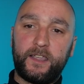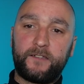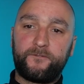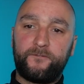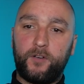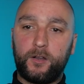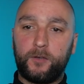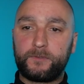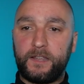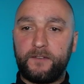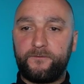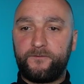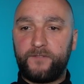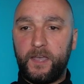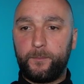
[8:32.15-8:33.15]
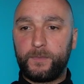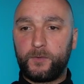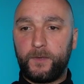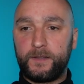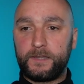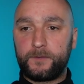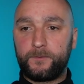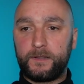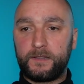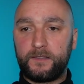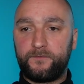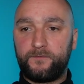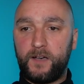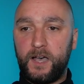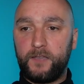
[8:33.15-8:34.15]
followed in Feb
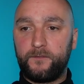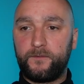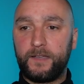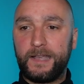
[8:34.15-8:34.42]
2025,